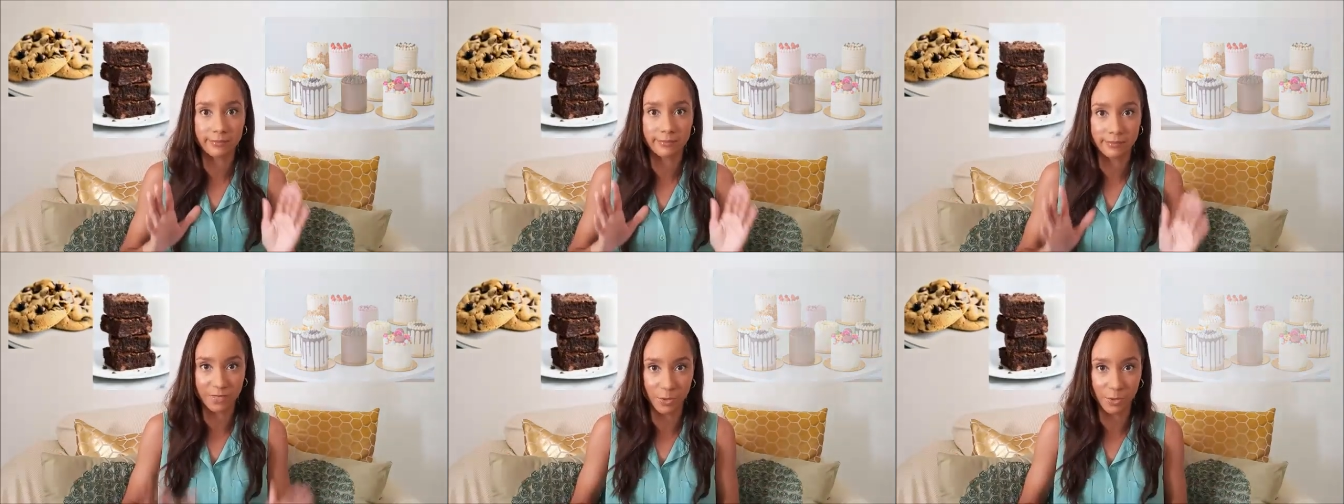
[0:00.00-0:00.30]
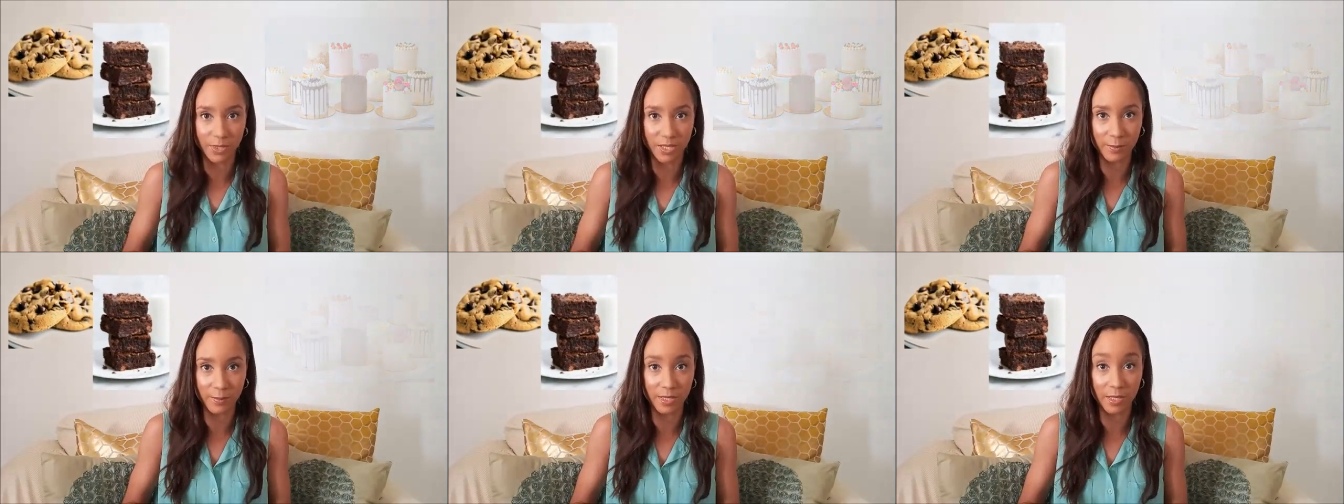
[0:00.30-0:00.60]
you
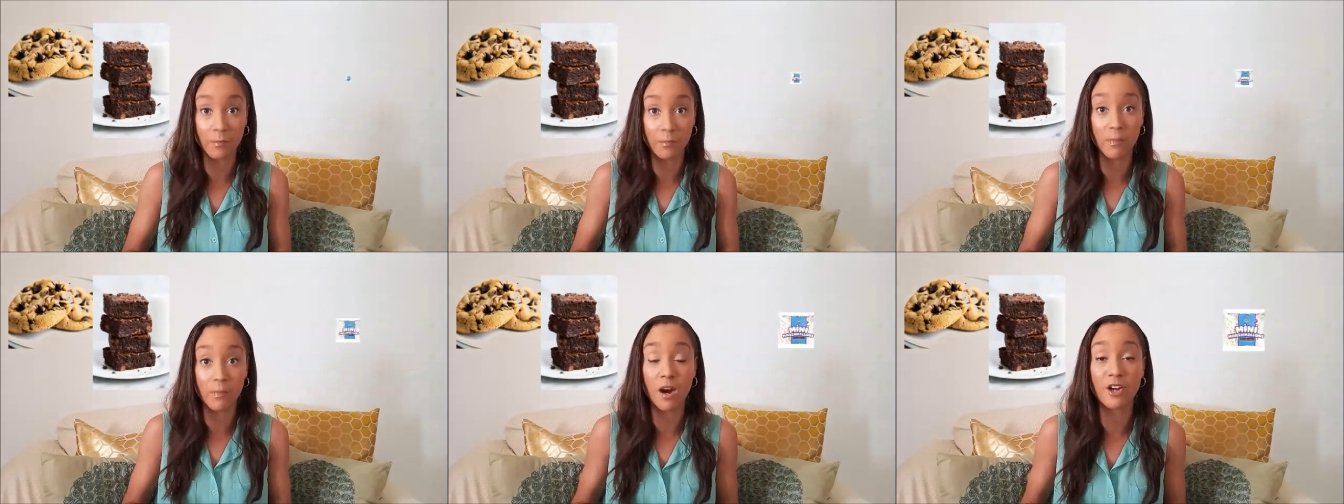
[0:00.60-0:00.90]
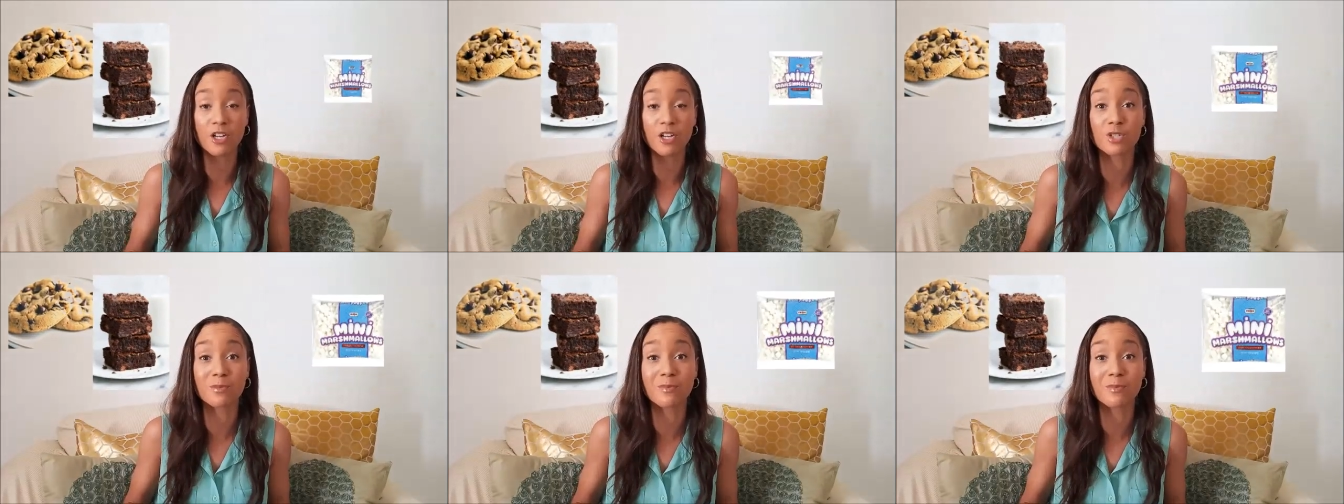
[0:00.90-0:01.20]
name it,
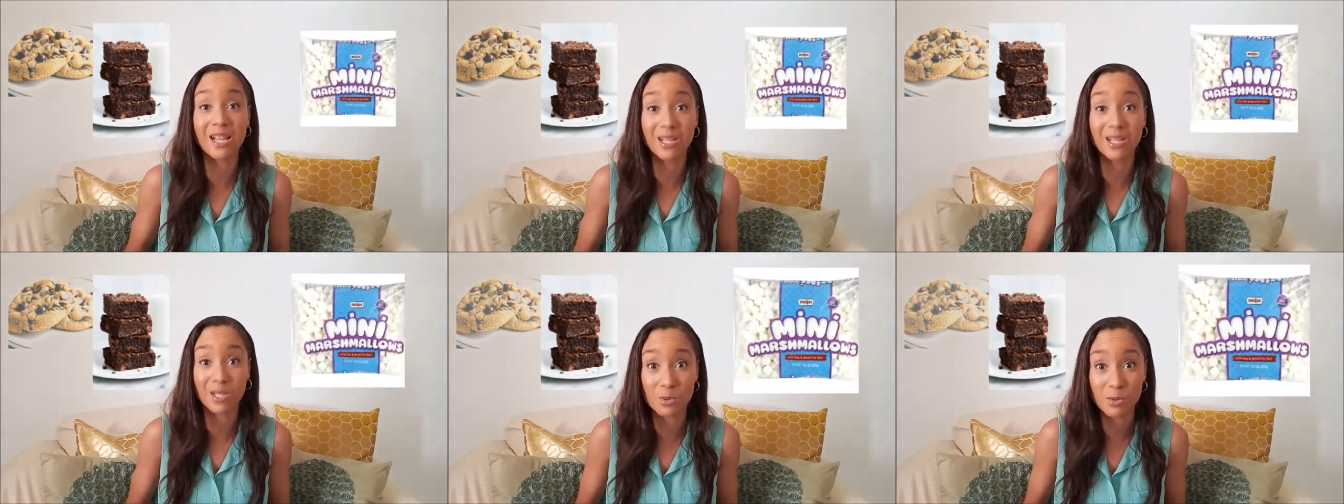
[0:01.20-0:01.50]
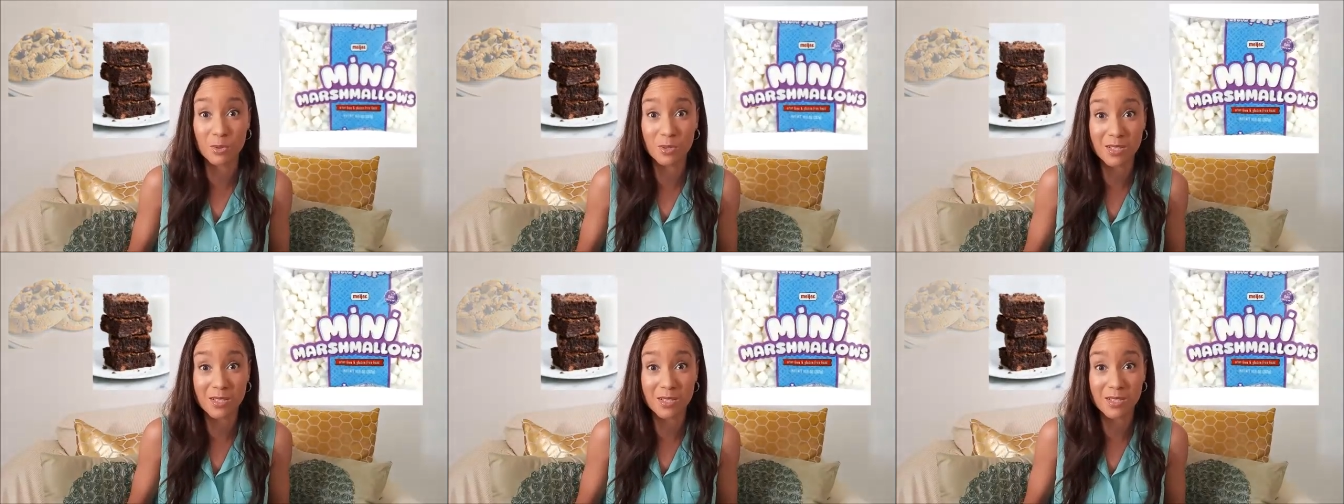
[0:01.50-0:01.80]

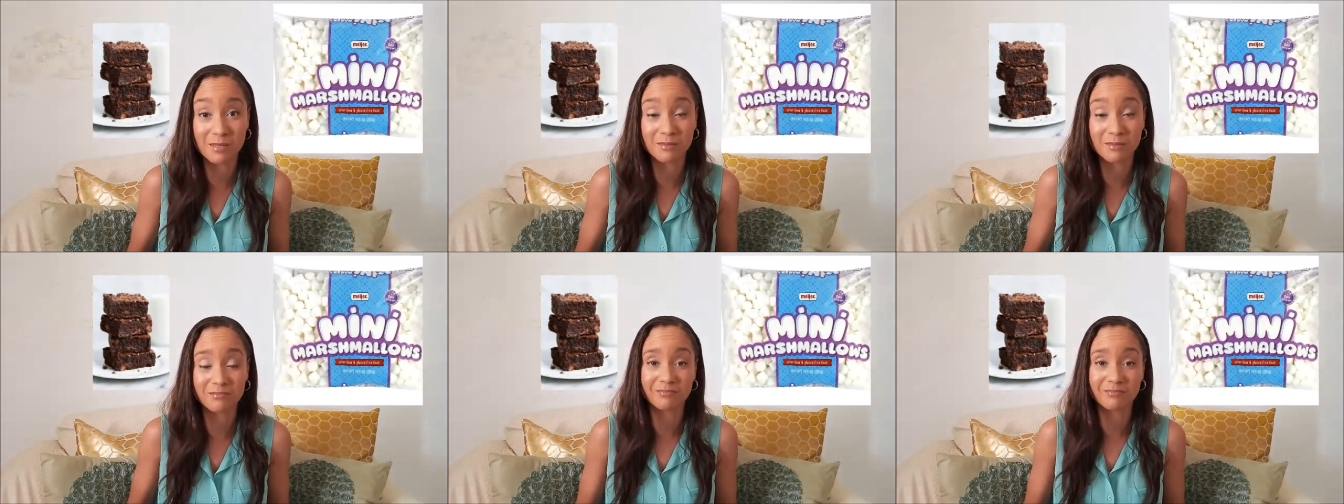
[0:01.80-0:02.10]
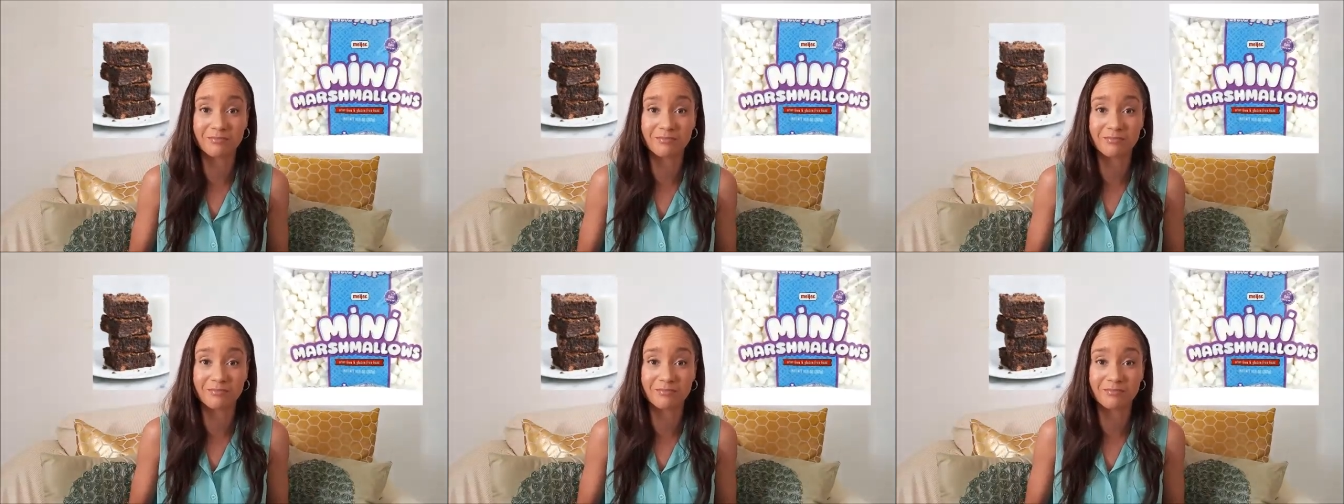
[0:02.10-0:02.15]
marshmallows.